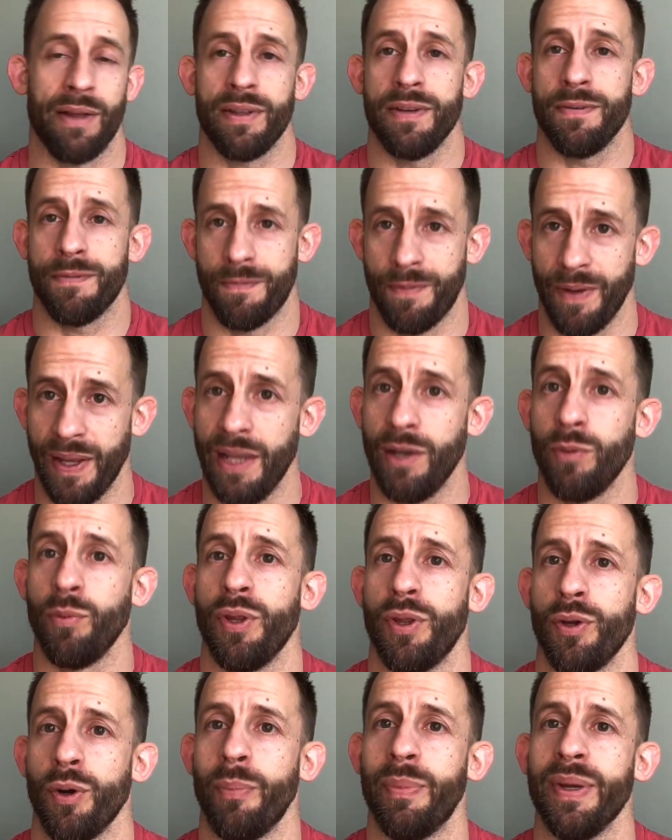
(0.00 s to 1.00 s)
fit in
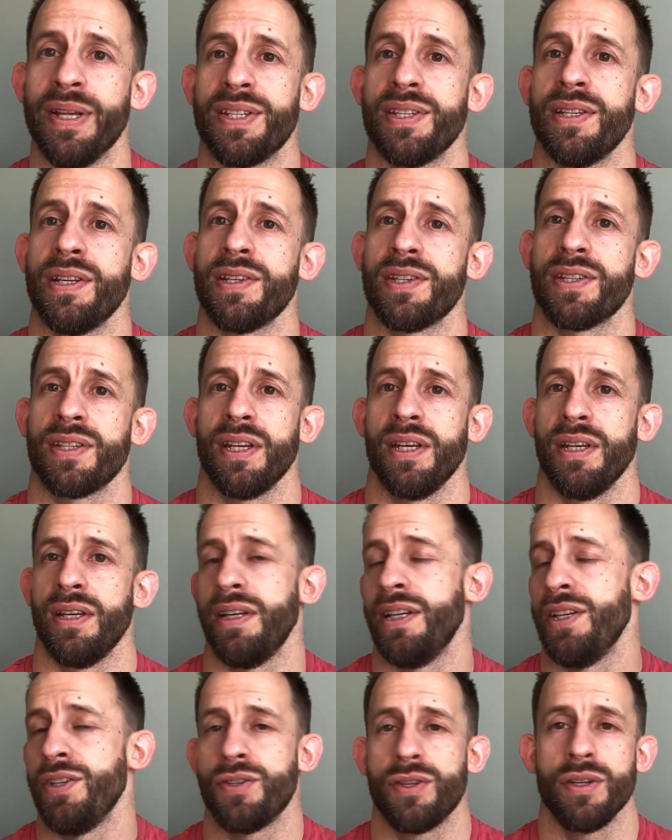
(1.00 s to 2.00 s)
with your business
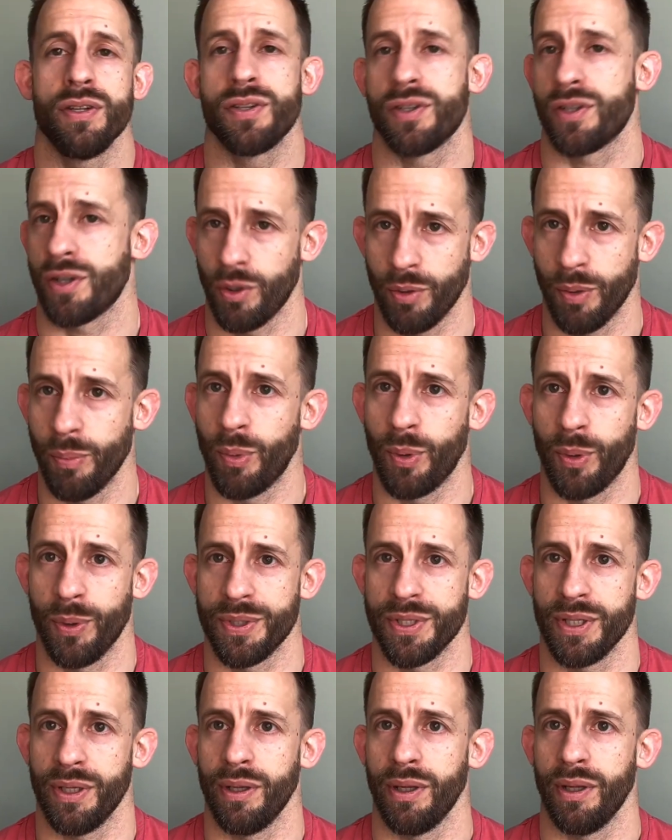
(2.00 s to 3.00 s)
is so
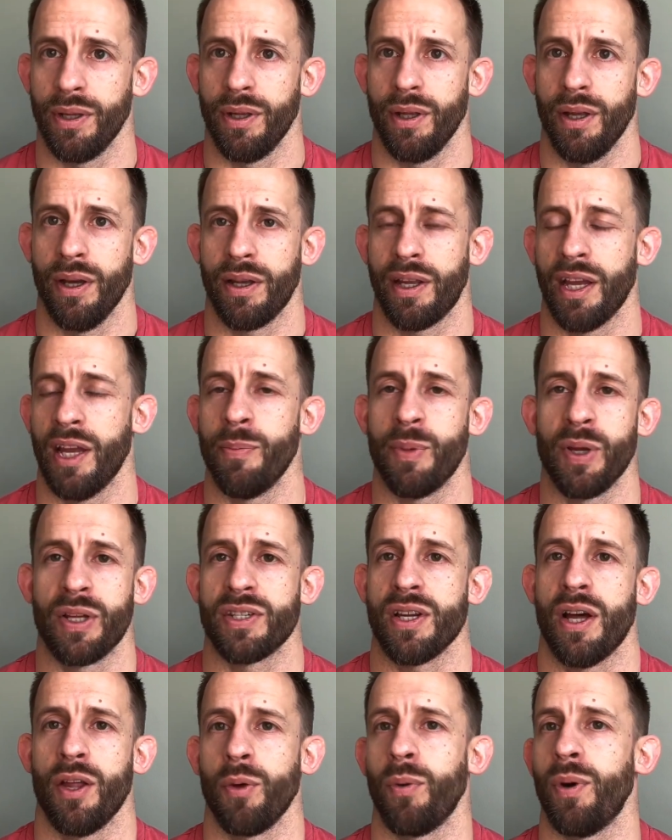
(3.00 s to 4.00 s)
important. Okay, because
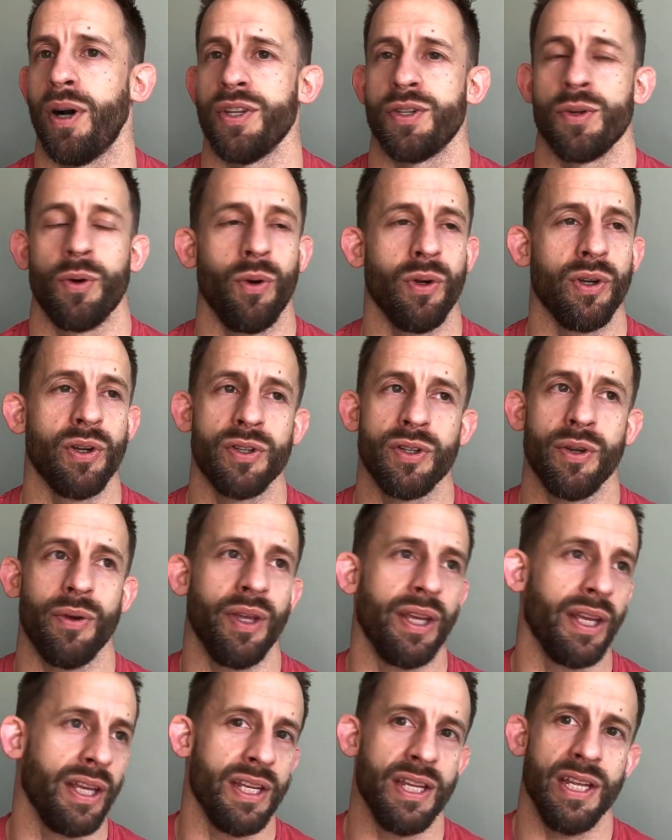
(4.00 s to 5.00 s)
otherwise all you're
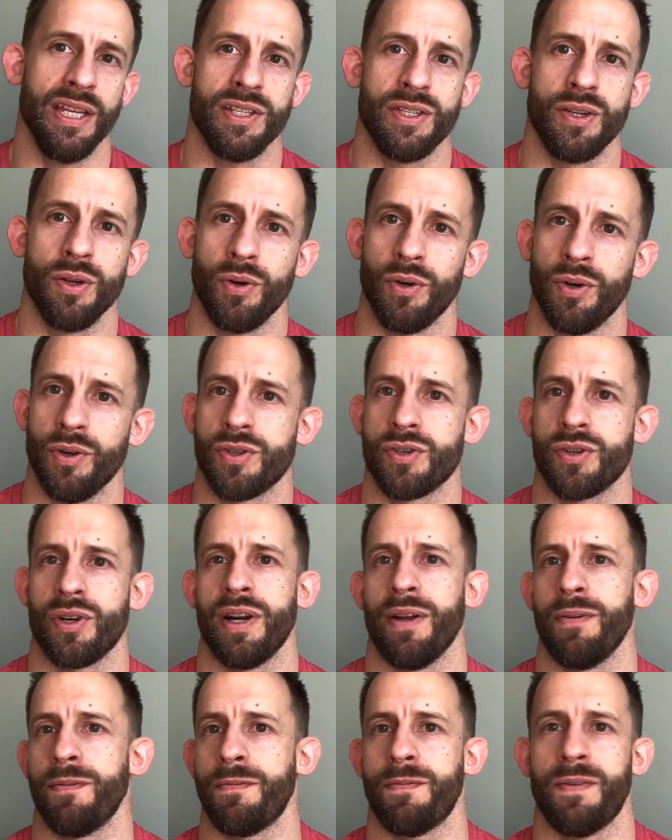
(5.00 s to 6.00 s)
doing is you're trying
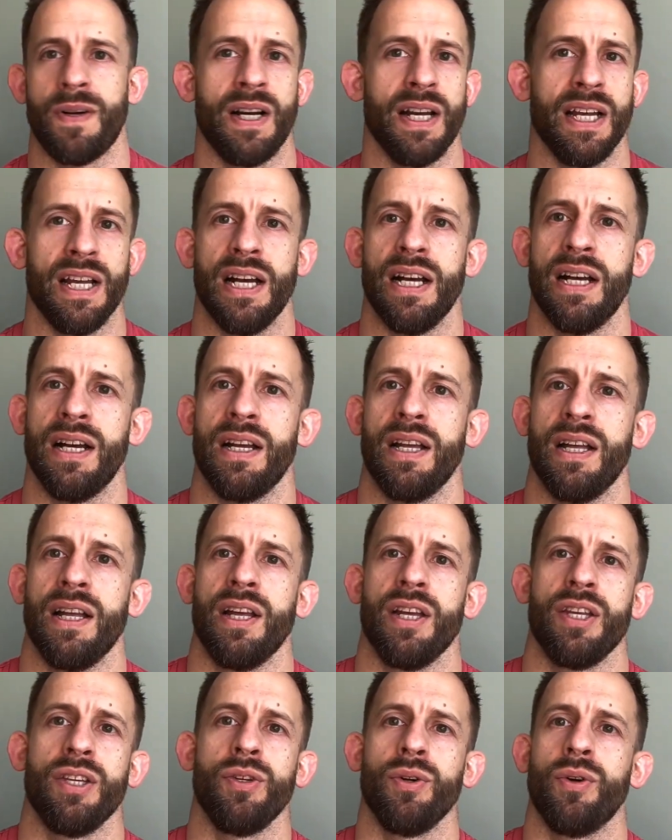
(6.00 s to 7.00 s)
to fire
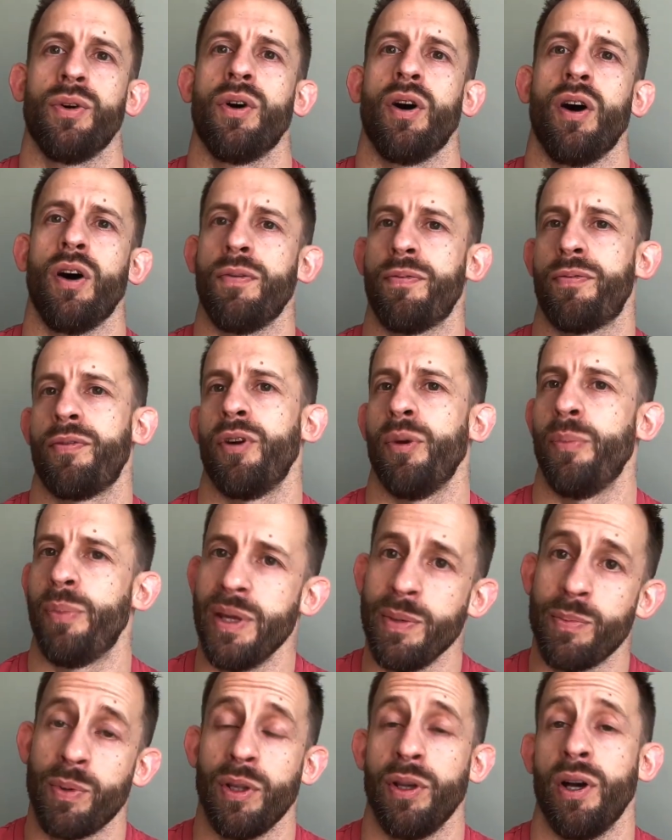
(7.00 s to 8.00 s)
your offer at
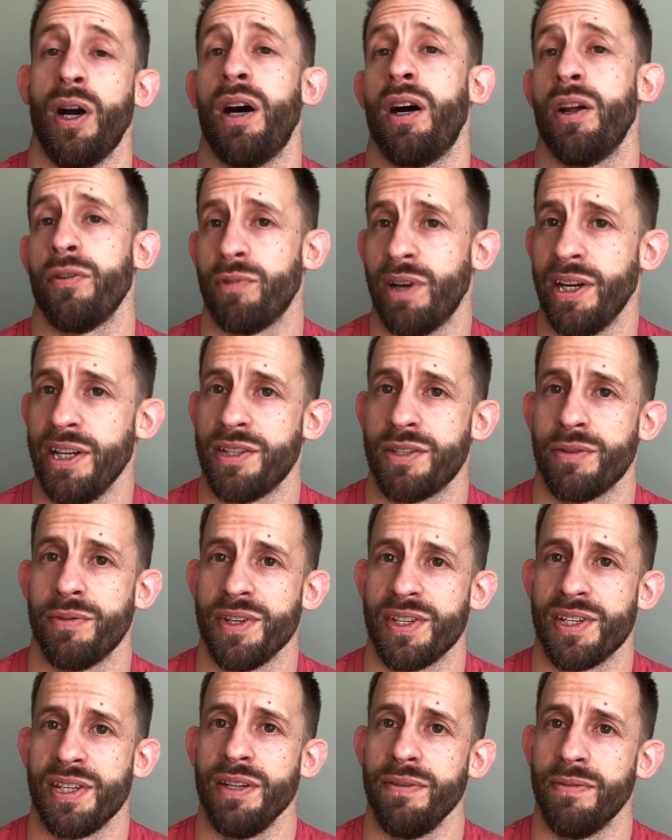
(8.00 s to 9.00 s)
people that aren't ready to
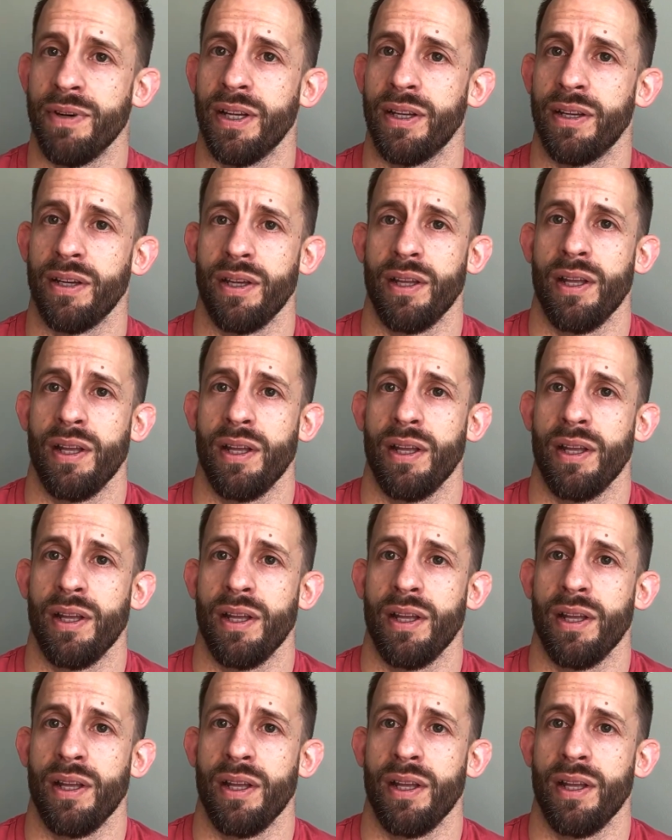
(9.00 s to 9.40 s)
receive it.